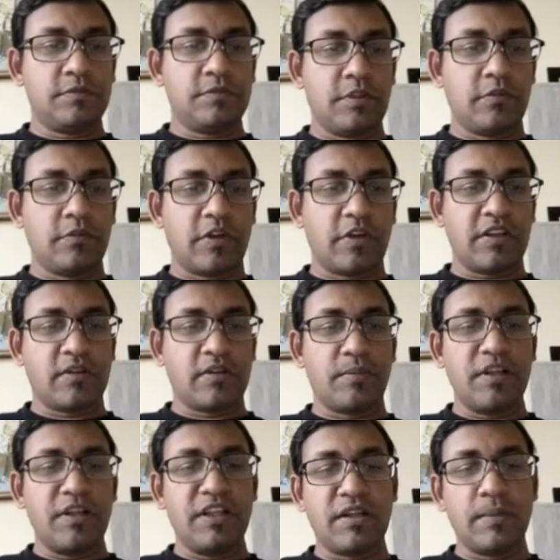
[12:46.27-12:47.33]
for example,
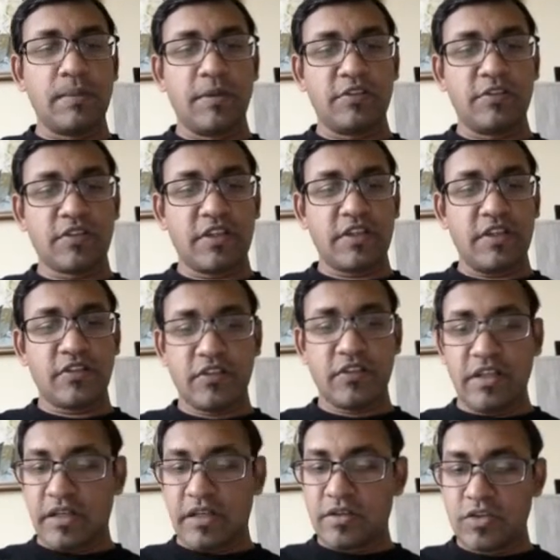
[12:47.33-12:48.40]
in Ripple's case,
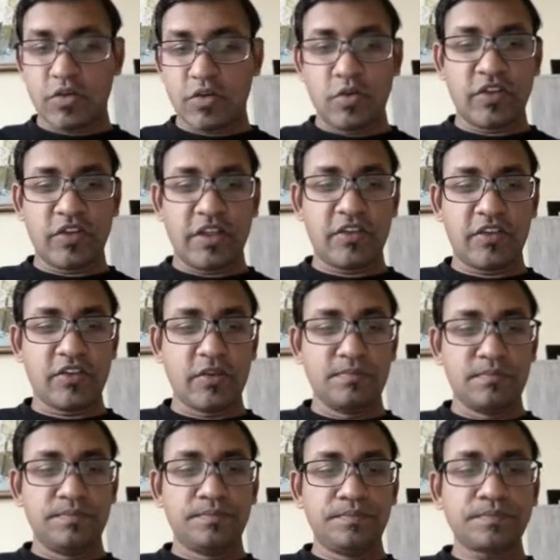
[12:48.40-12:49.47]
that shows us
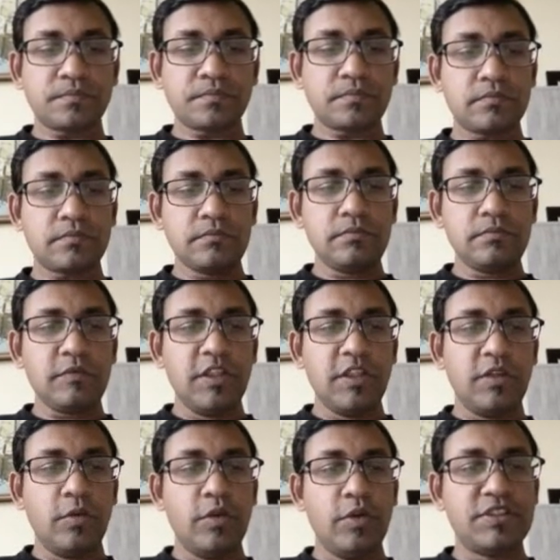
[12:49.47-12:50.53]
in
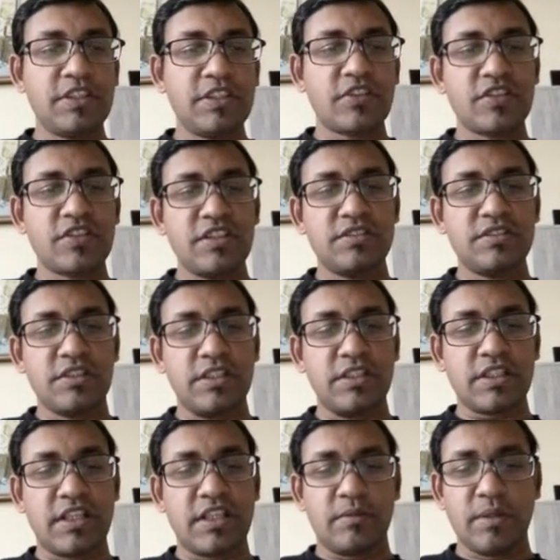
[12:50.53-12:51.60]
which exchange it
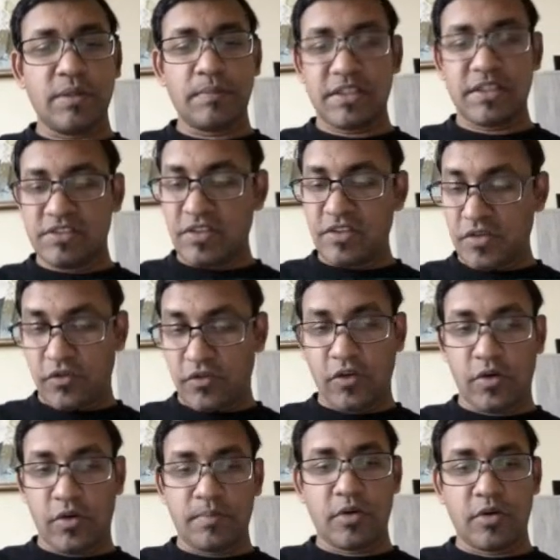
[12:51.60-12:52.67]
can be purchased from,
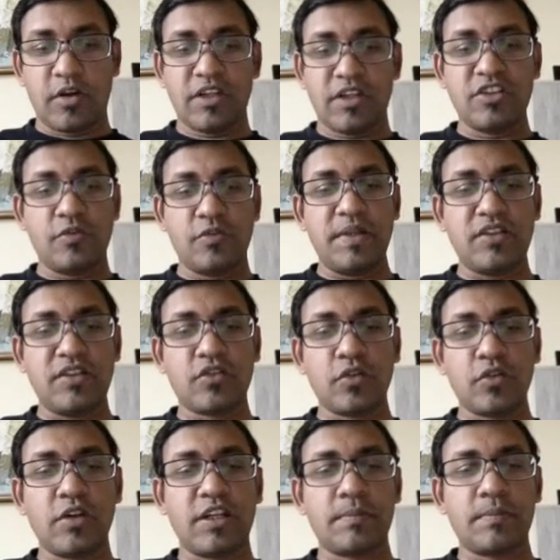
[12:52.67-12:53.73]
or it is being sold
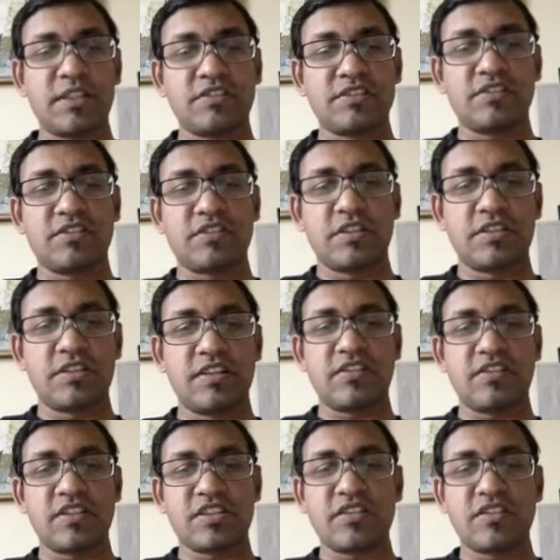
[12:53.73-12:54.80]
and purchased,
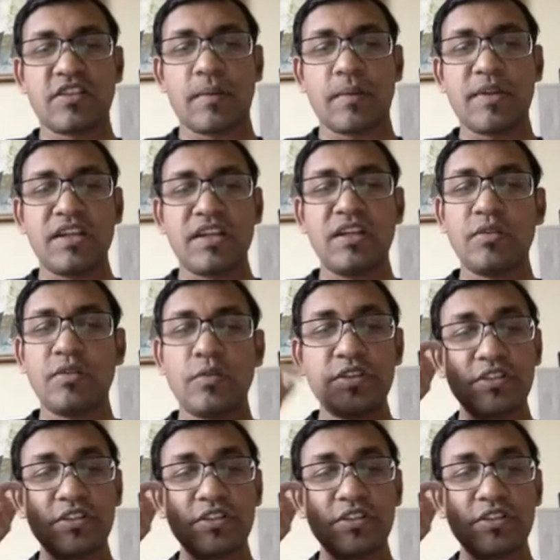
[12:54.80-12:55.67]
transaction is happening in which